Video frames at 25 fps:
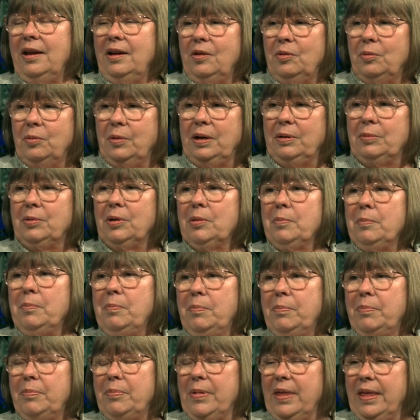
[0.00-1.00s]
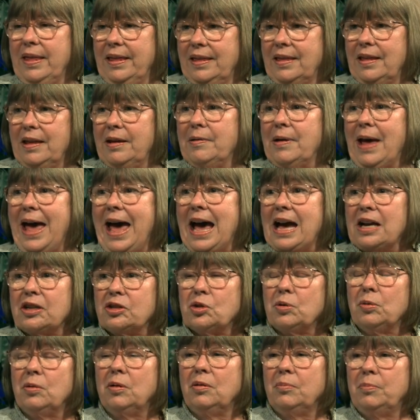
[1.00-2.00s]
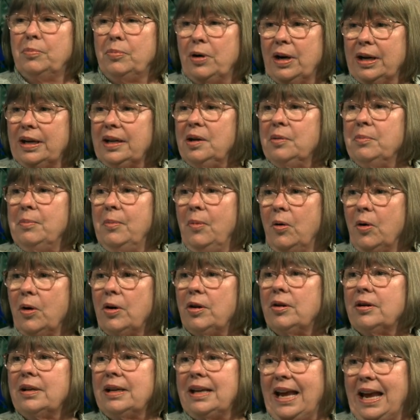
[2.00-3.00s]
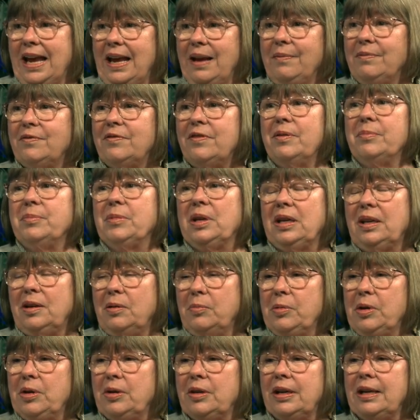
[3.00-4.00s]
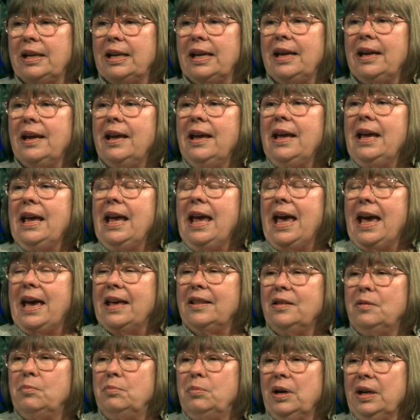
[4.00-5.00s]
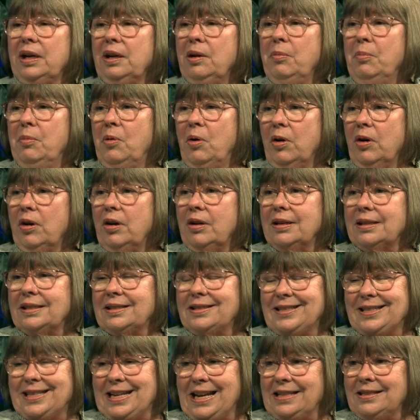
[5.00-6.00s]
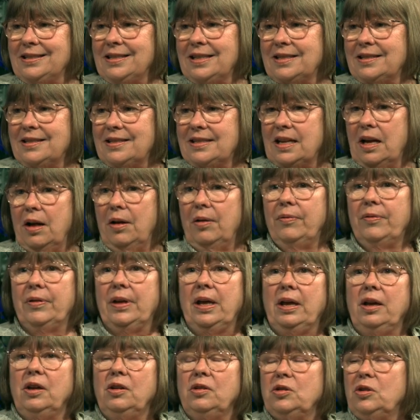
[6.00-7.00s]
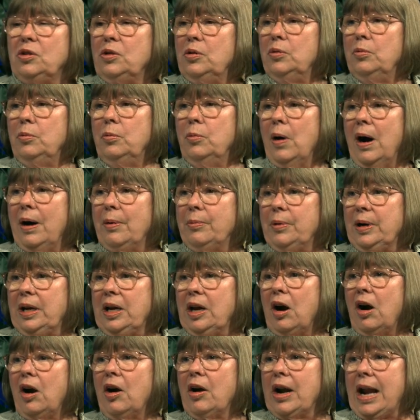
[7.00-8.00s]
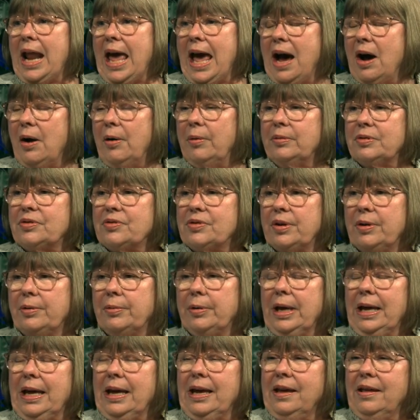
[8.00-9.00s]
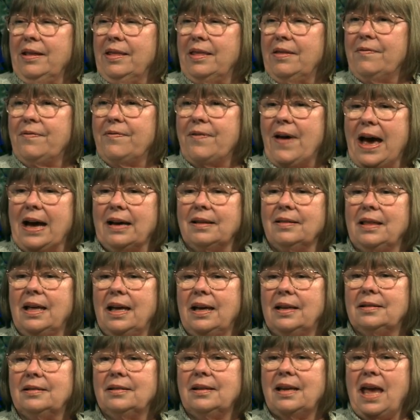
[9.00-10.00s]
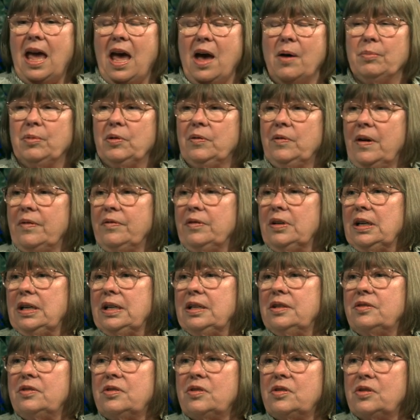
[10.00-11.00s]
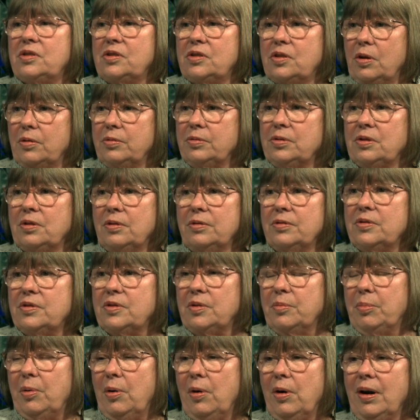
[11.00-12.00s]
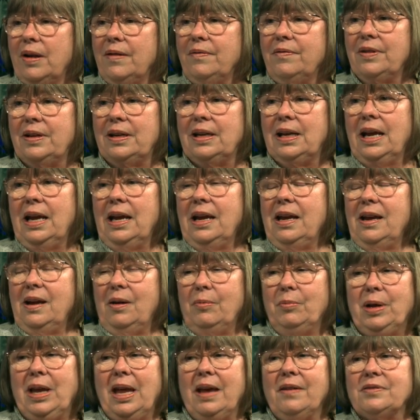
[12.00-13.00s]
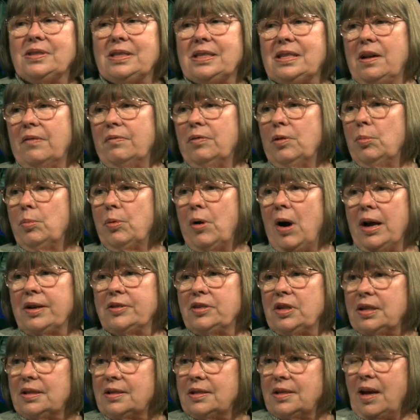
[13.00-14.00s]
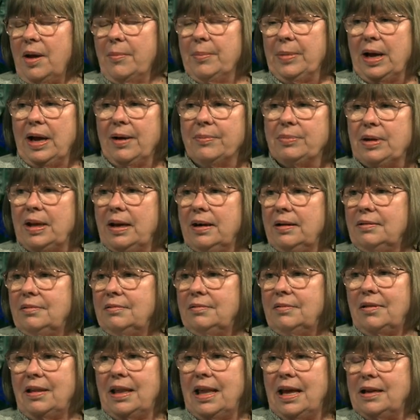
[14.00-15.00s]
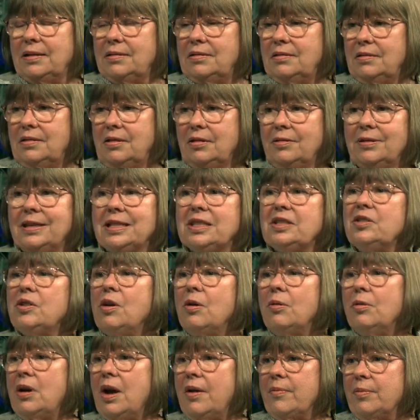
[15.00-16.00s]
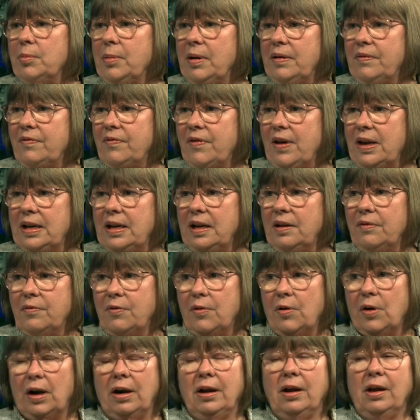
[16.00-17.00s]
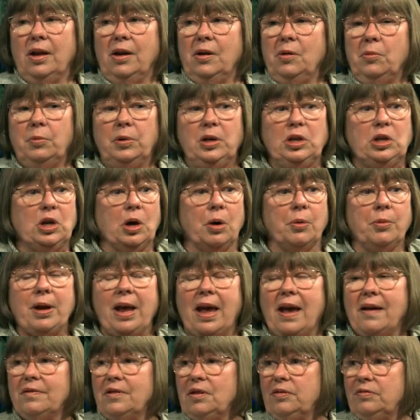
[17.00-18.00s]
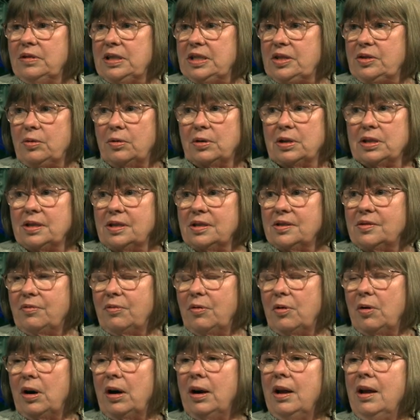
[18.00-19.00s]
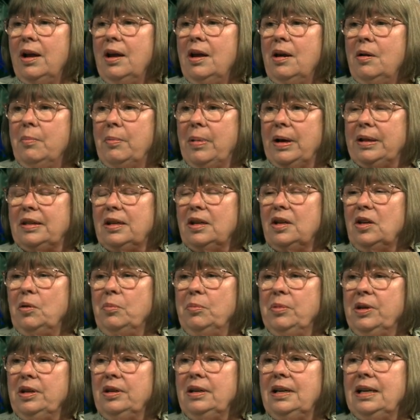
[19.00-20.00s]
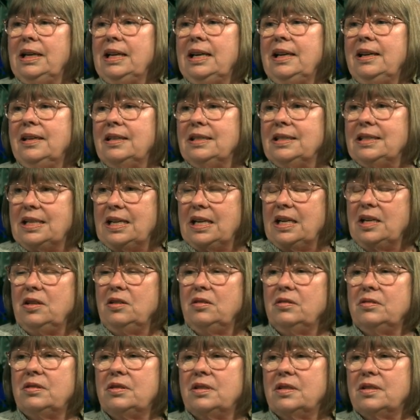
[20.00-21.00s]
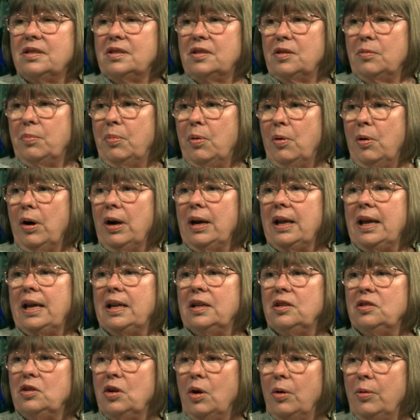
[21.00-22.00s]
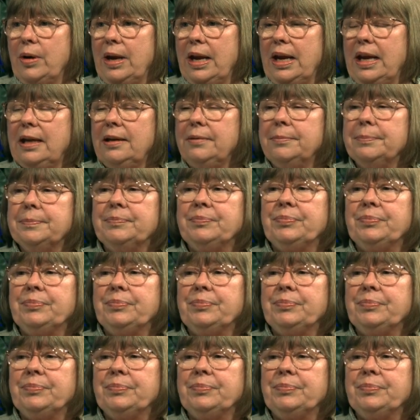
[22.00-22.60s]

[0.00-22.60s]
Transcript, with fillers: Mm -hmm. We mm-hmm. were the actual brick and mortar came from the community. And the brick and mortar extends itself to what we are now. So the fact that Campbell River is so, so supportive, and, we have several projects coming up that, that there is no government funding for, right. we don't have the resources for, but the community continues to support and donate